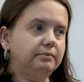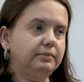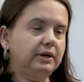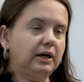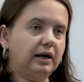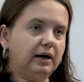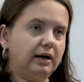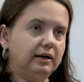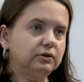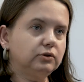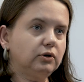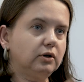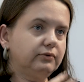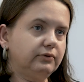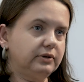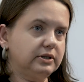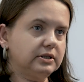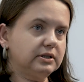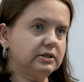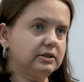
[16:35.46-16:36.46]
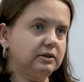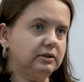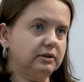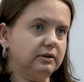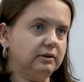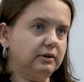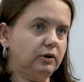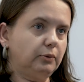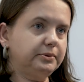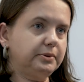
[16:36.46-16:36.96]
behind all this
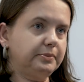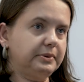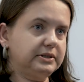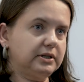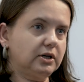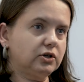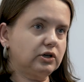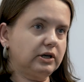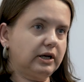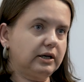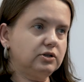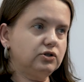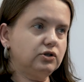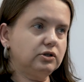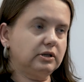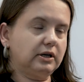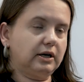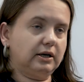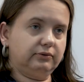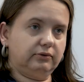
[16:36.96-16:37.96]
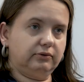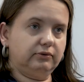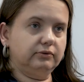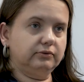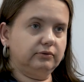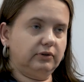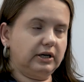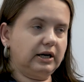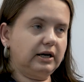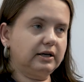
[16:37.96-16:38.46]
optimization engine,
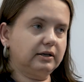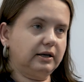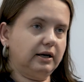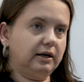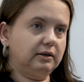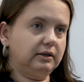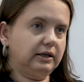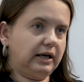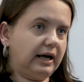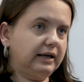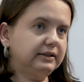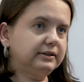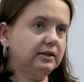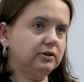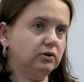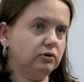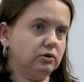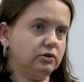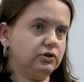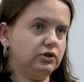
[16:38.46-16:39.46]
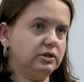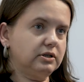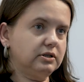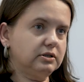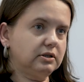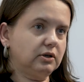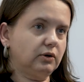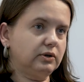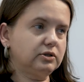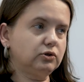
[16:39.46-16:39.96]
there are AI
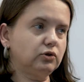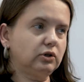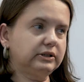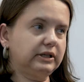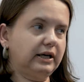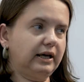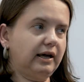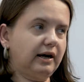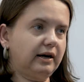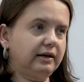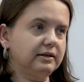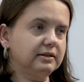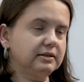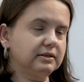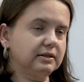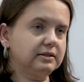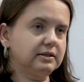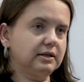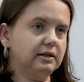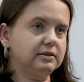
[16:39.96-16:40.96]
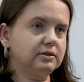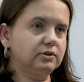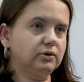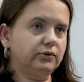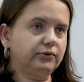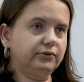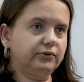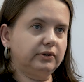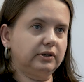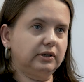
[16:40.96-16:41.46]
technologies. So it's not AI in the sense
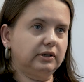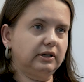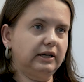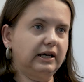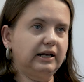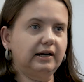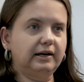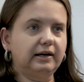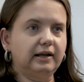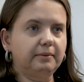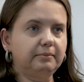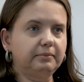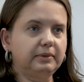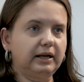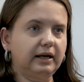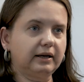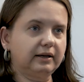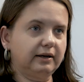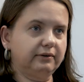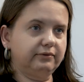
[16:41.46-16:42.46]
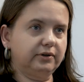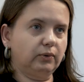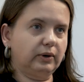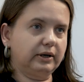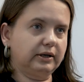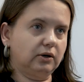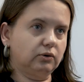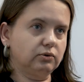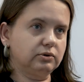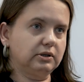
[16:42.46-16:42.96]
of LLM, like
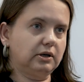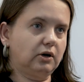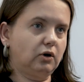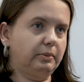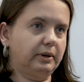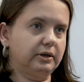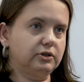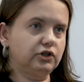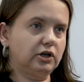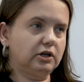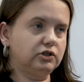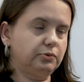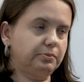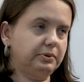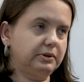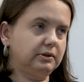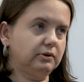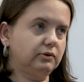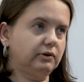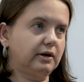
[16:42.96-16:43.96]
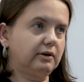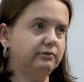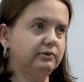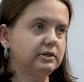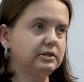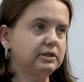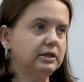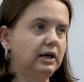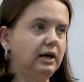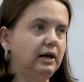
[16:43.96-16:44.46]
everyone knows now about ChatGPT or
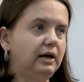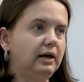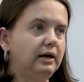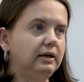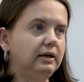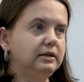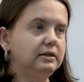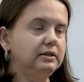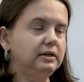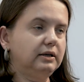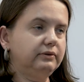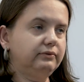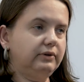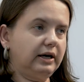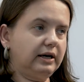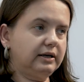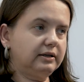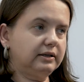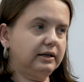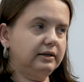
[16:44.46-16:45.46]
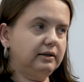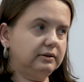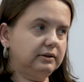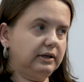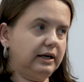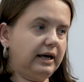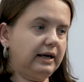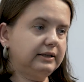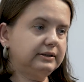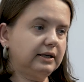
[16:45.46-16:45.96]
others. There are
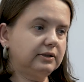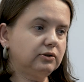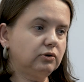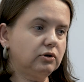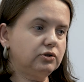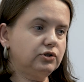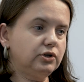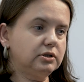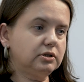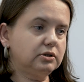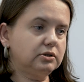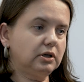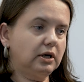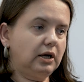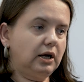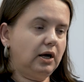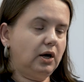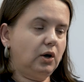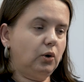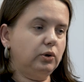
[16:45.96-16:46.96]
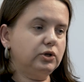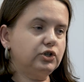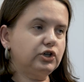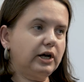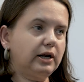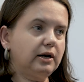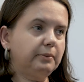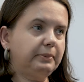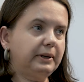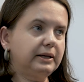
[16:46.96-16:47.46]
AI technologies
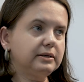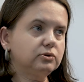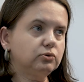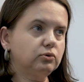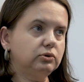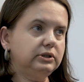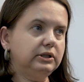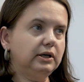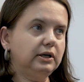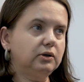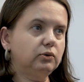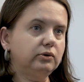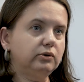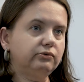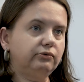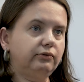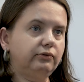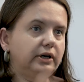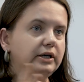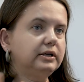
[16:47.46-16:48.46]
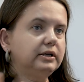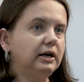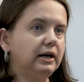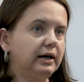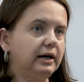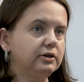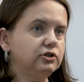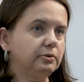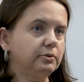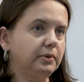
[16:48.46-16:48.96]
which help us to deal with very
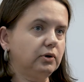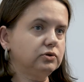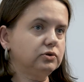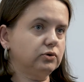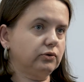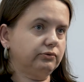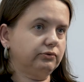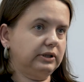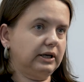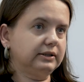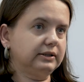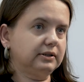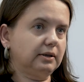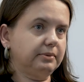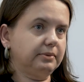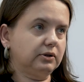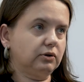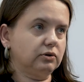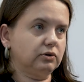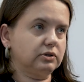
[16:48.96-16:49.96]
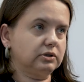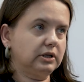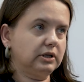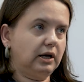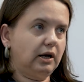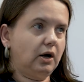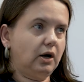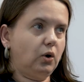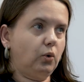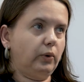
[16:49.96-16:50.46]
large amounts of data, because
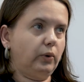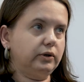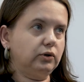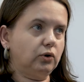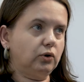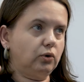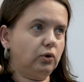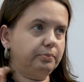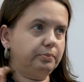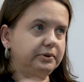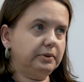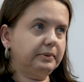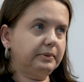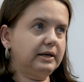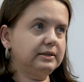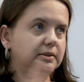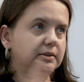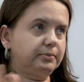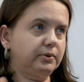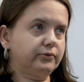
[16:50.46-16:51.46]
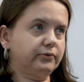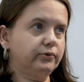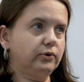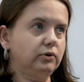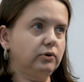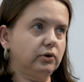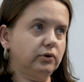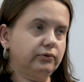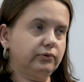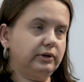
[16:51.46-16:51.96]
when you optimize a
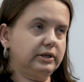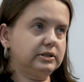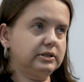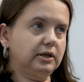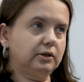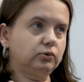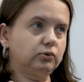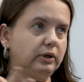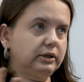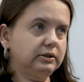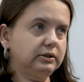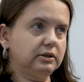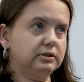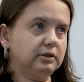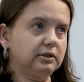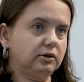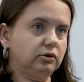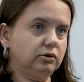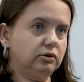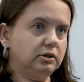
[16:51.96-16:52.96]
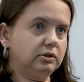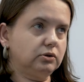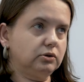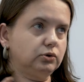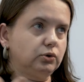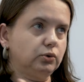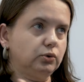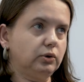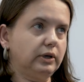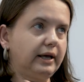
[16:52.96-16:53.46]
portfolio of, let's say, 20
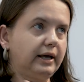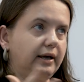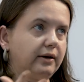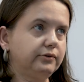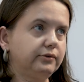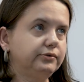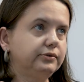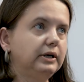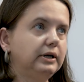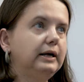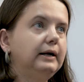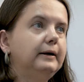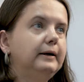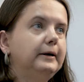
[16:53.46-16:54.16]
securities, you will have